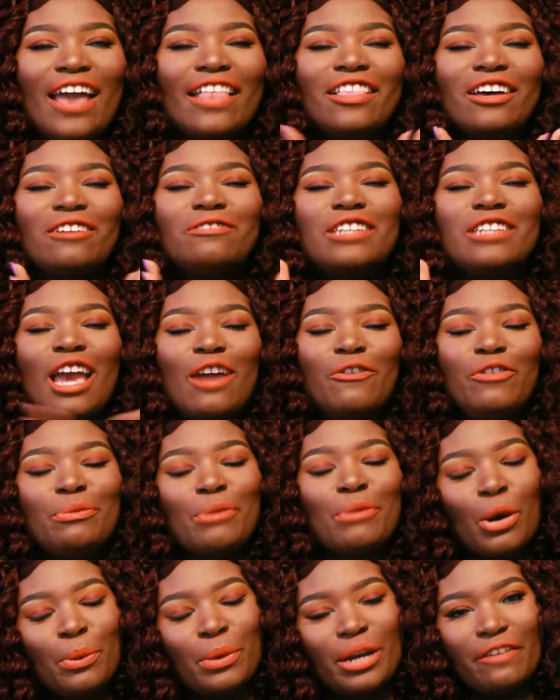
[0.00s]
I loved every
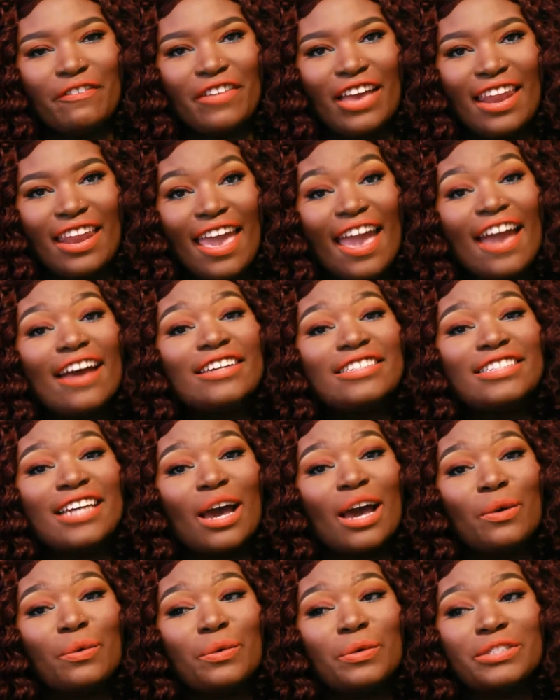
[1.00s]
moment of it, and
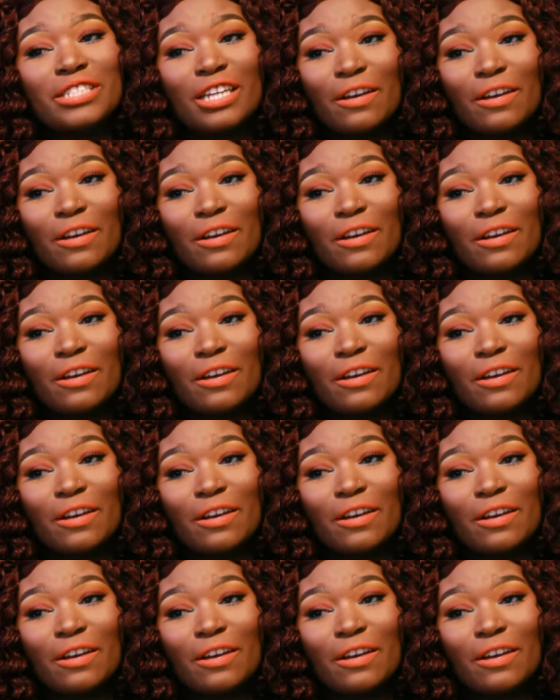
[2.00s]
I will